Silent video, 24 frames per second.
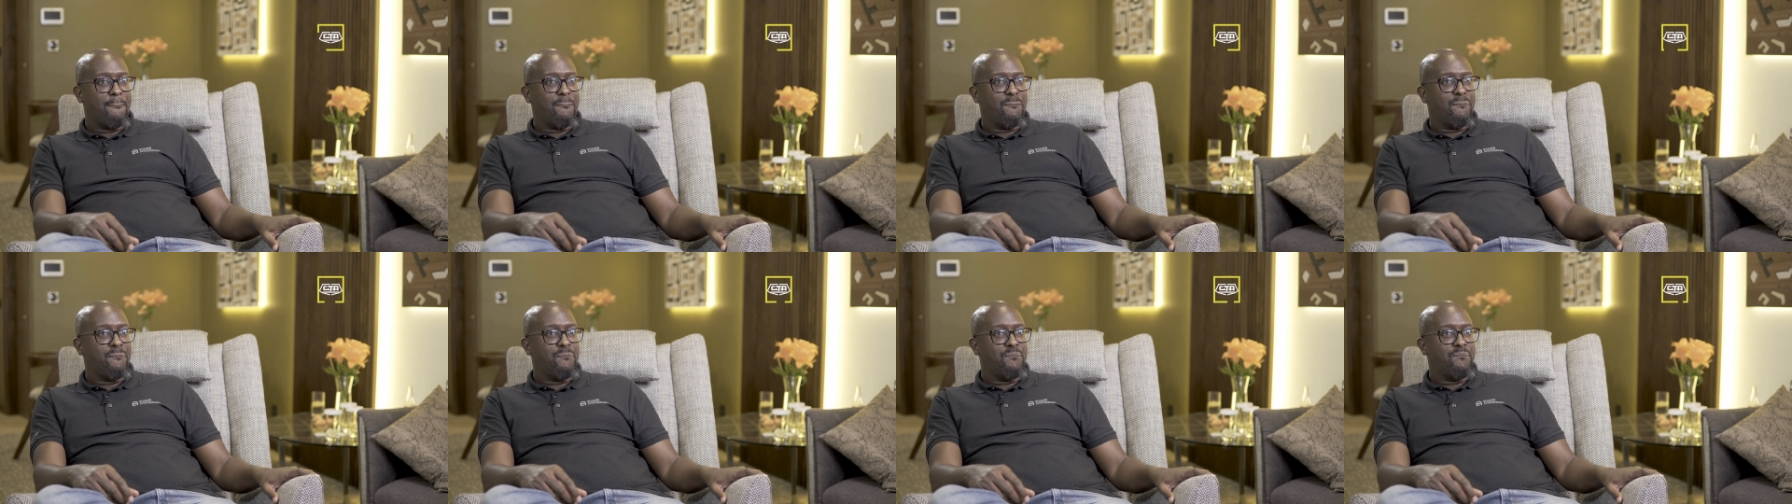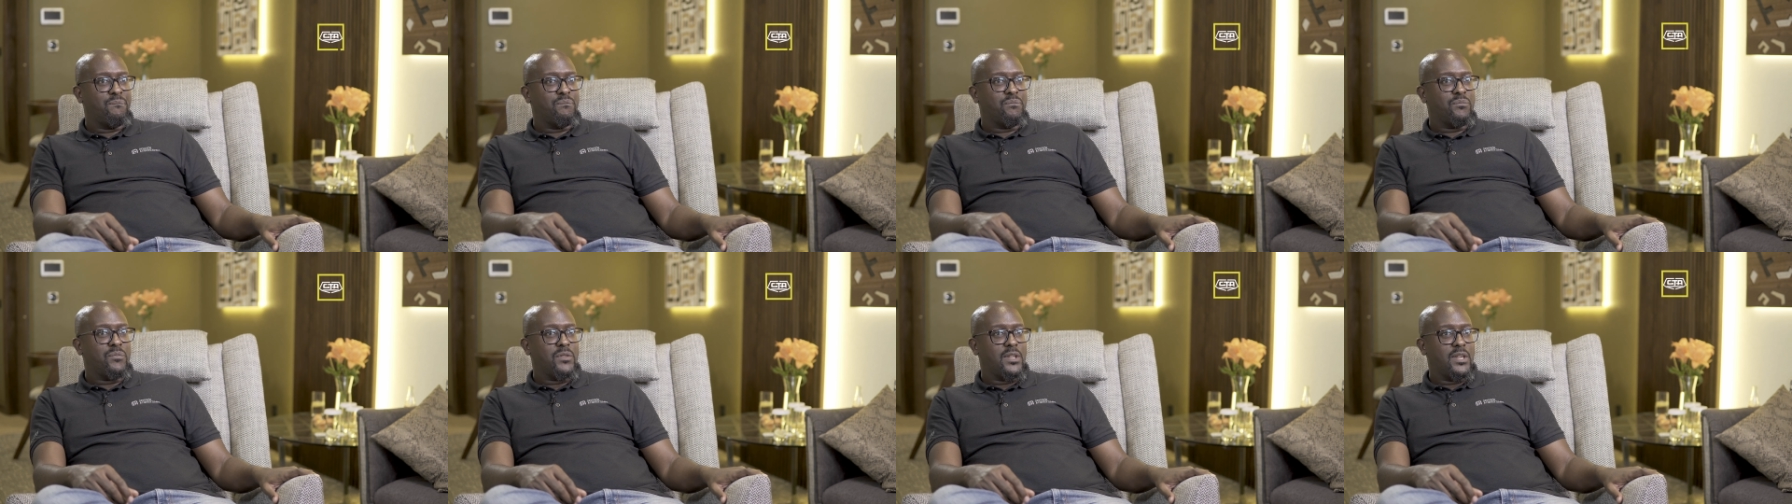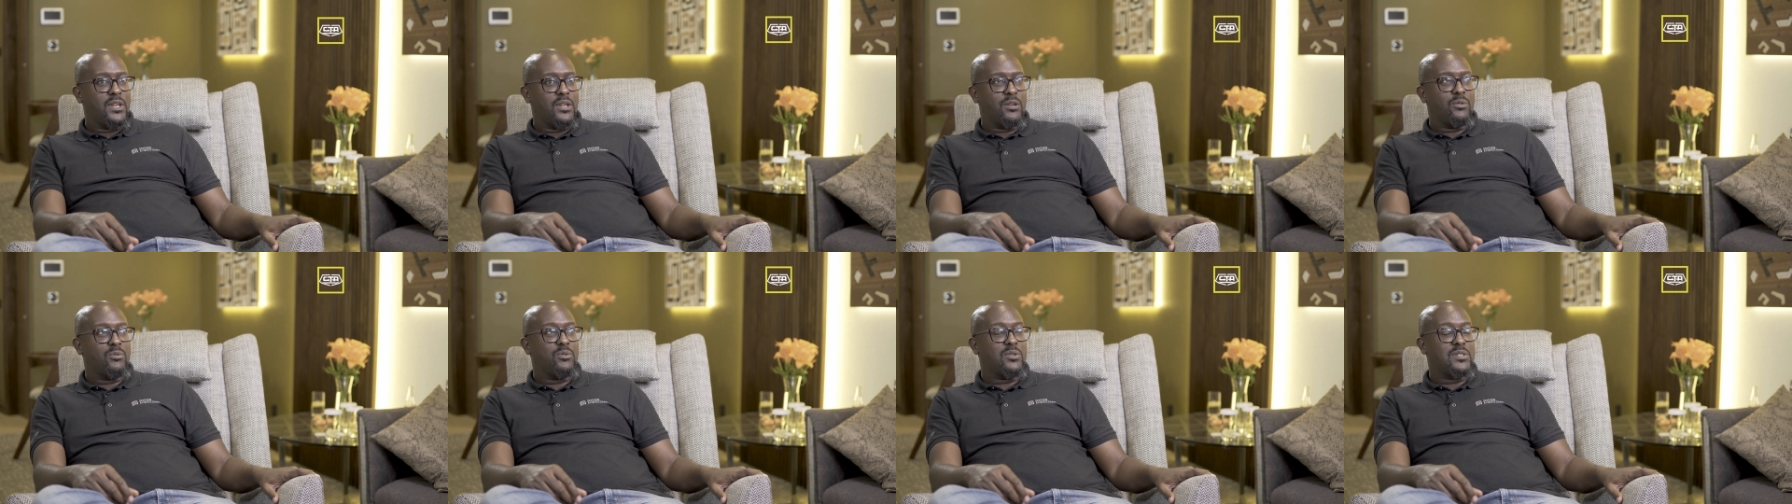yo
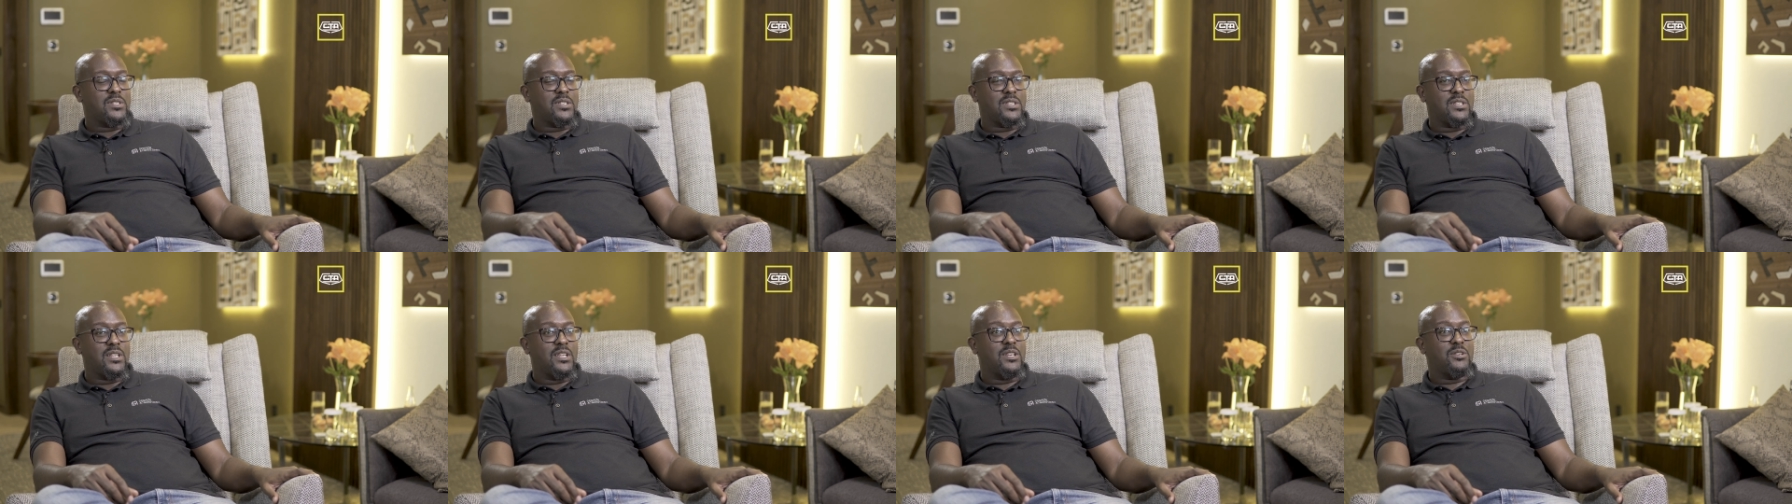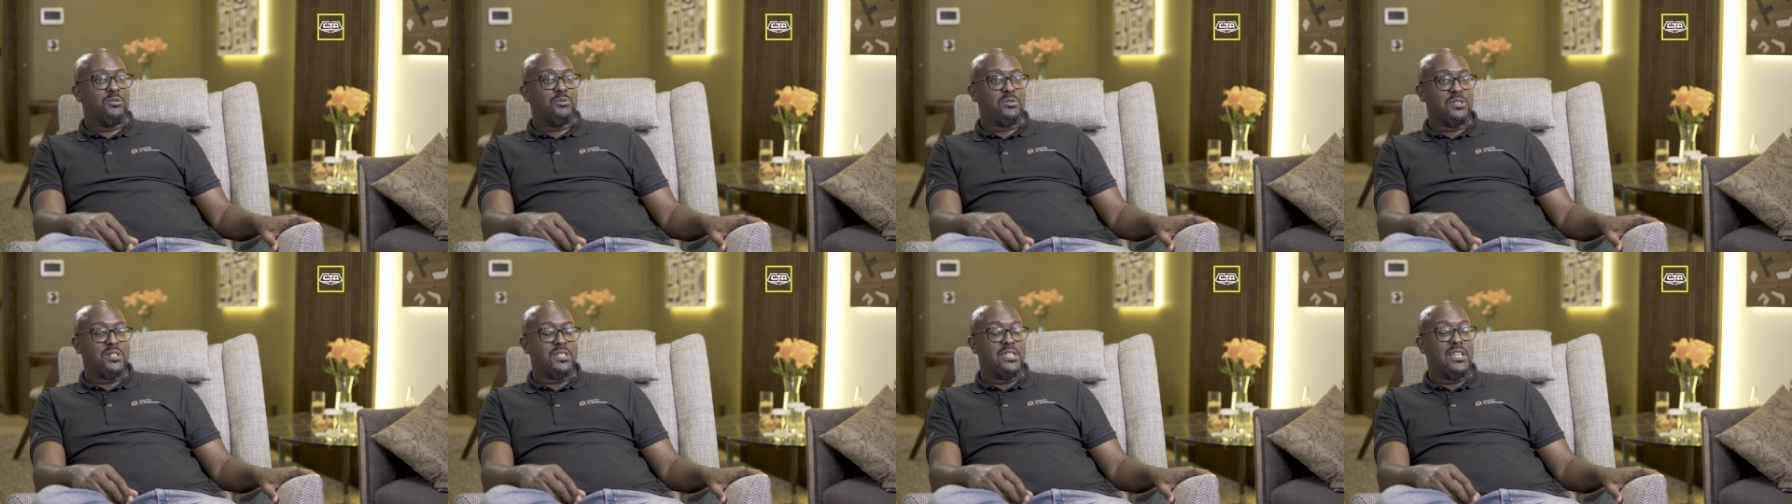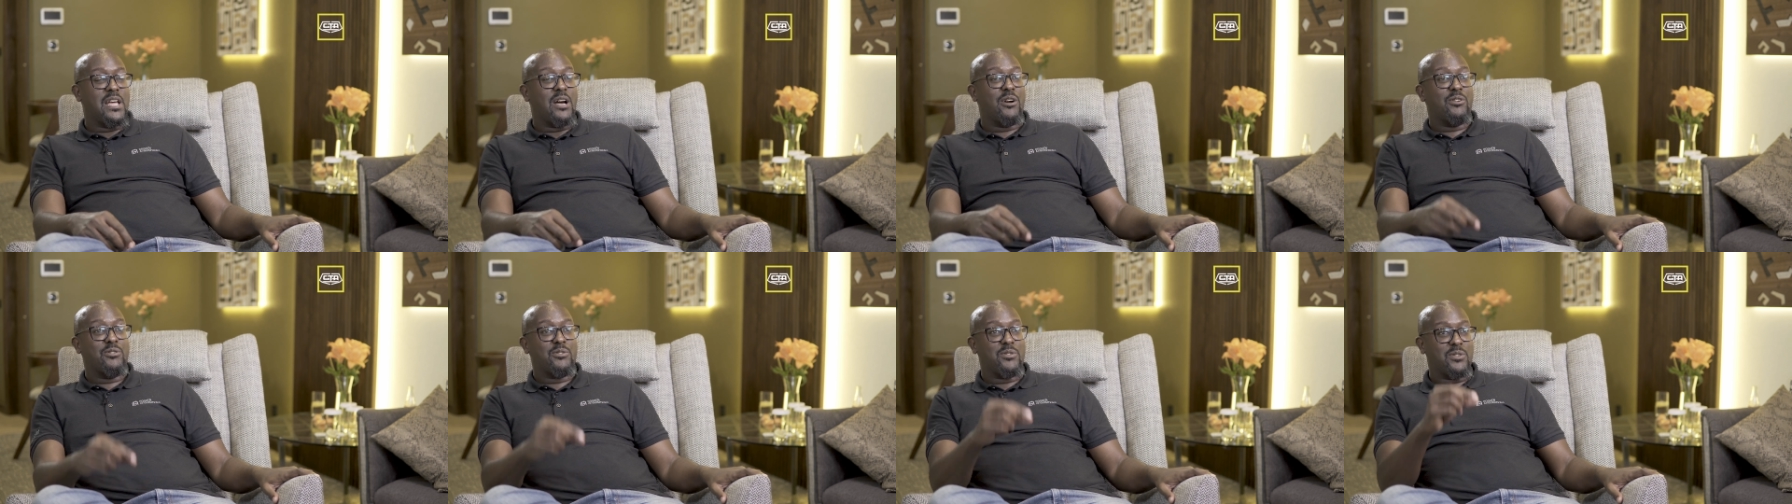it was it was
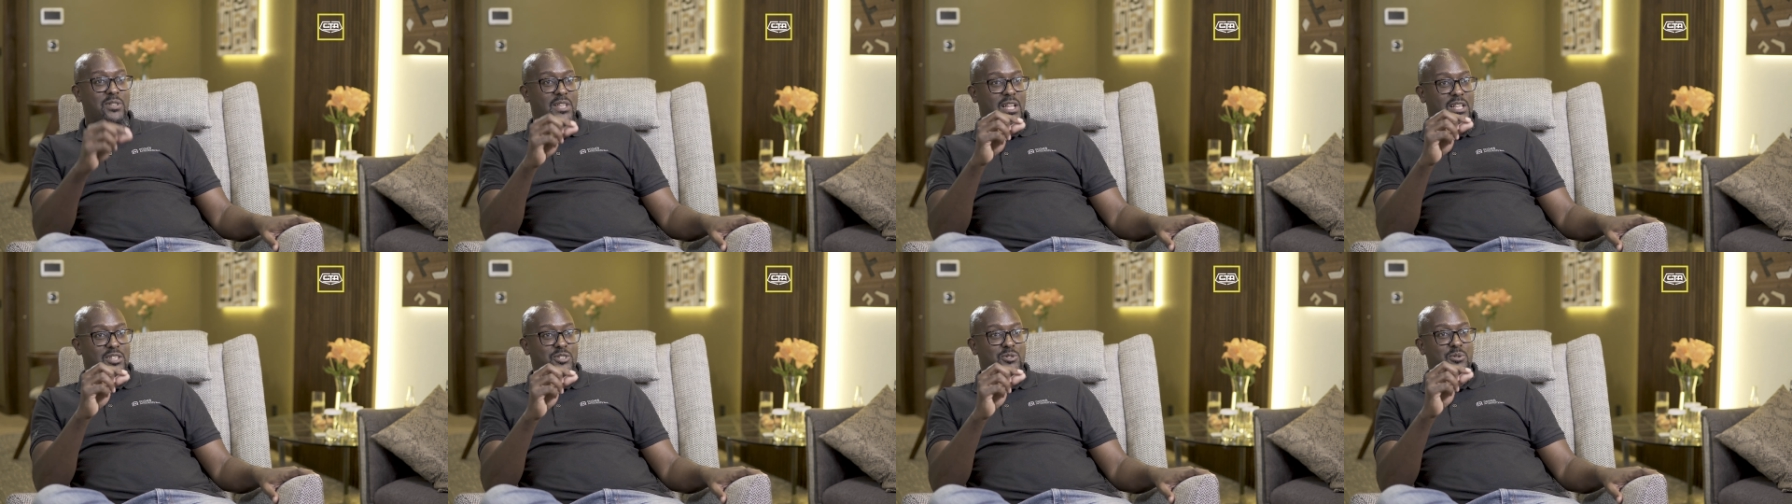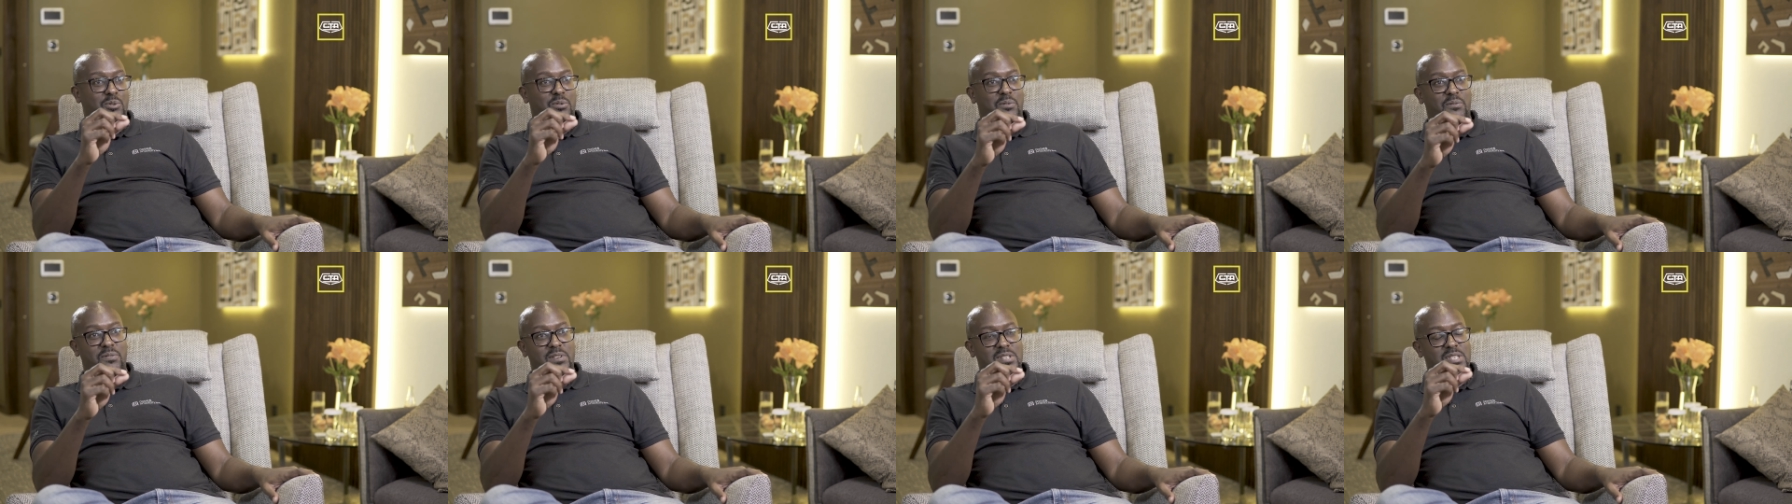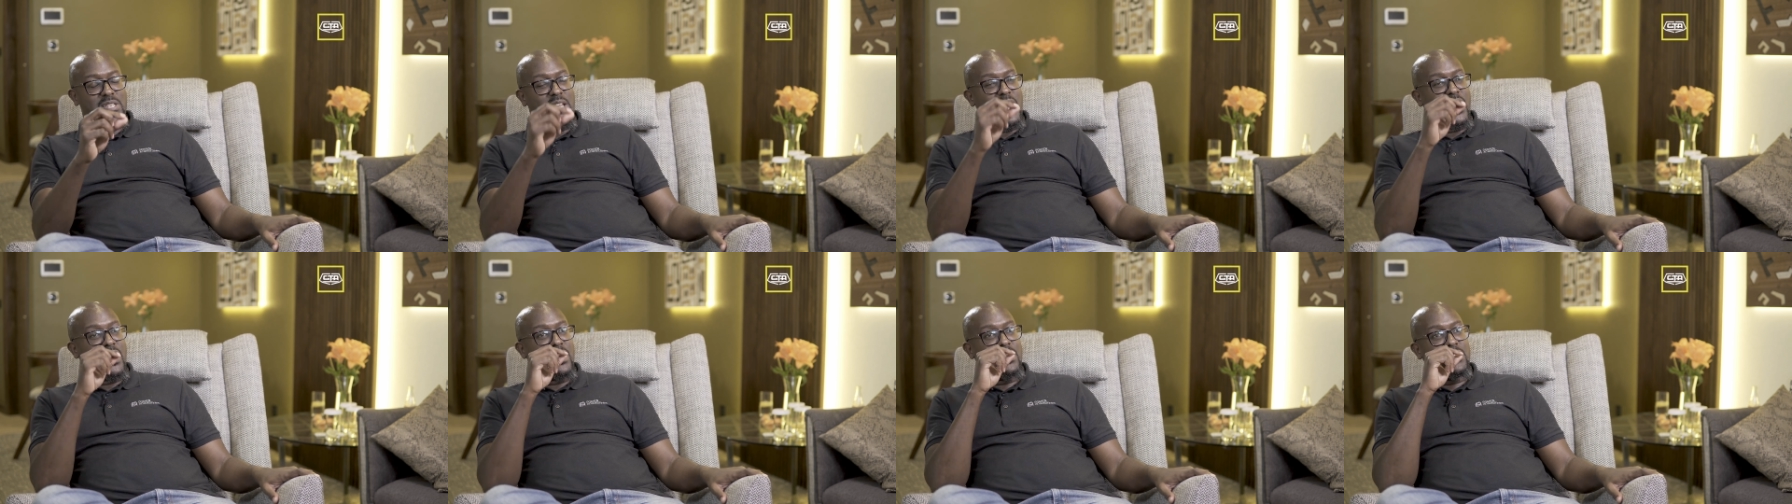down to that sort of a
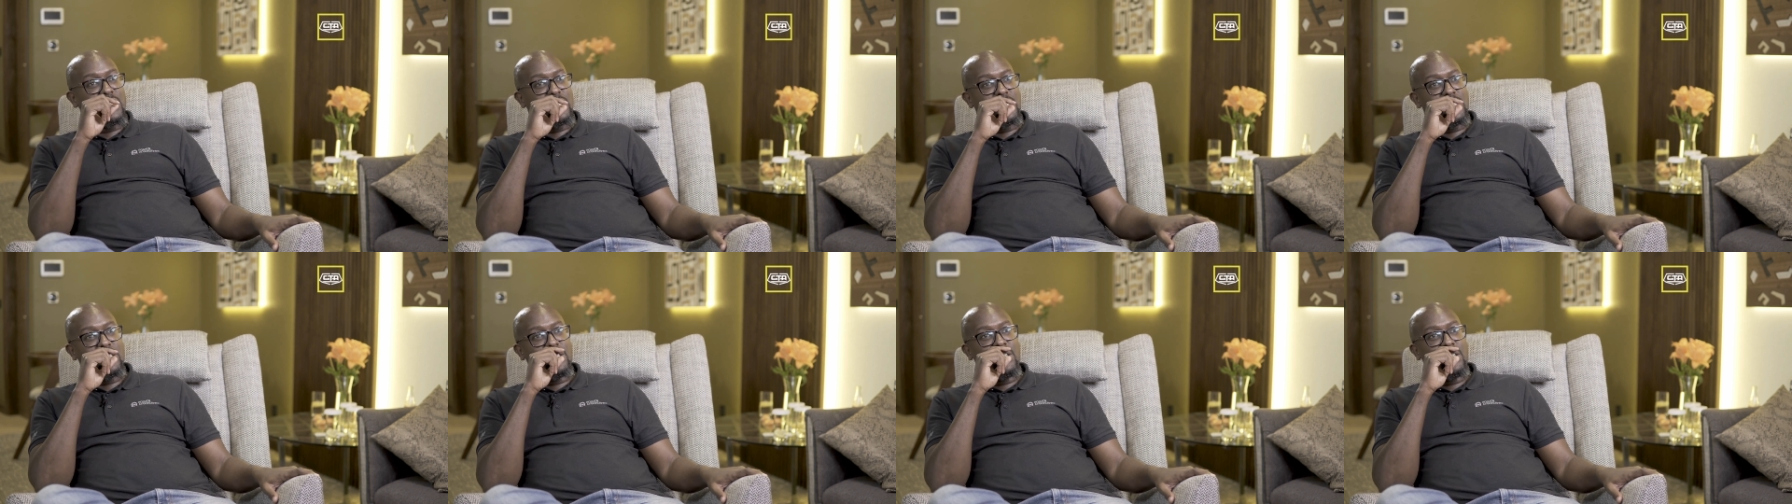science and